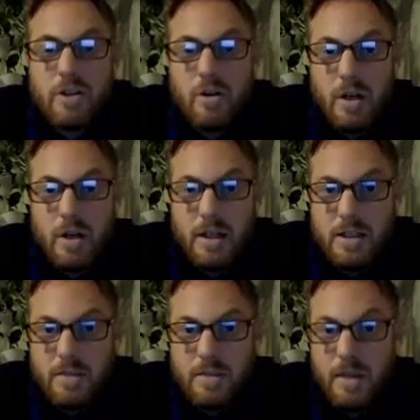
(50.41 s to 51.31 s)
quickly at
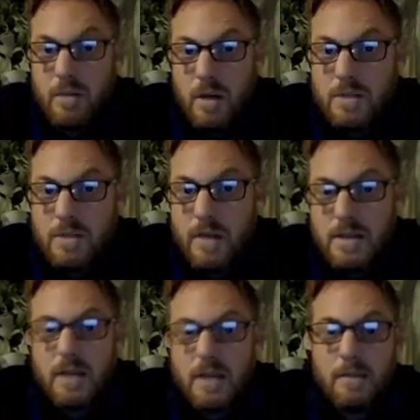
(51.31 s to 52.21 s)
speed whilst
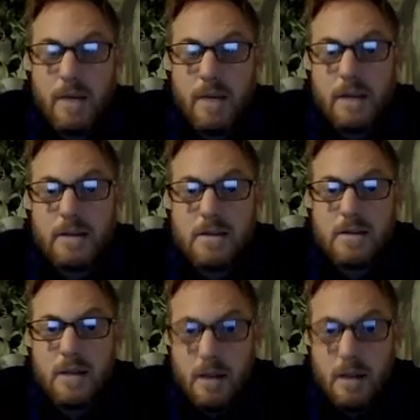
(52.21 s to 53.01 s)
maintaining balance,